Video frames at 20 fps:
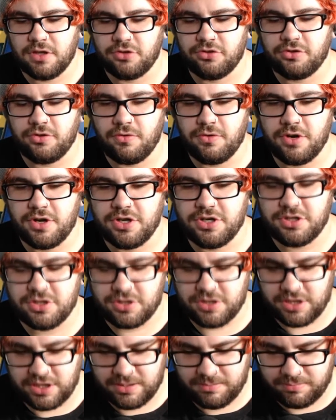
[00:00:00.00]

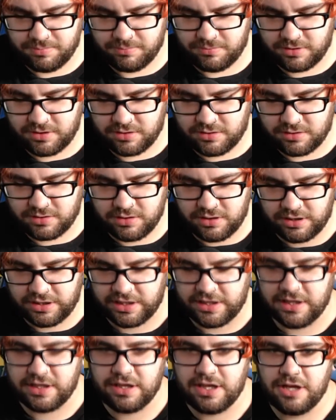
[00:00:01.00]
storage type, or
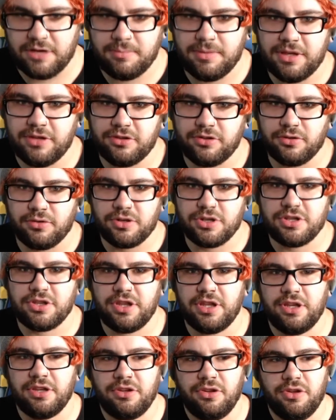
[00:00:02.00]
like a cloud-based storage
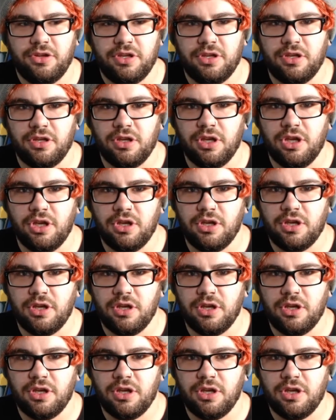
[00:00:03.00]
thing, so you can,